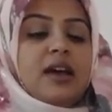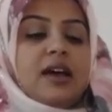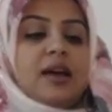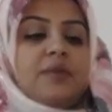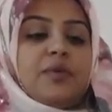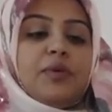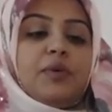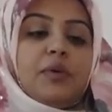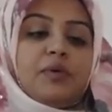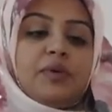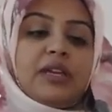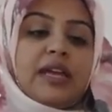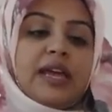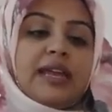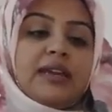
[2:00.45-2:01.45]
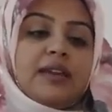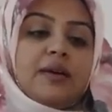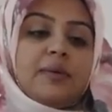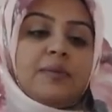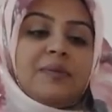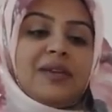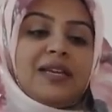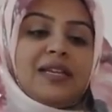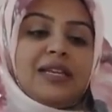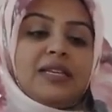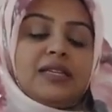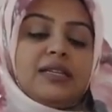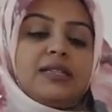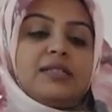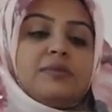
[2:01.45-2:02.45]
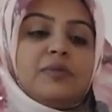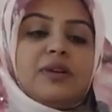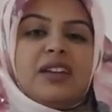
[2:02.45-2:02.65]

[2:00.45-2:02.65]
We won't end up needing this, but I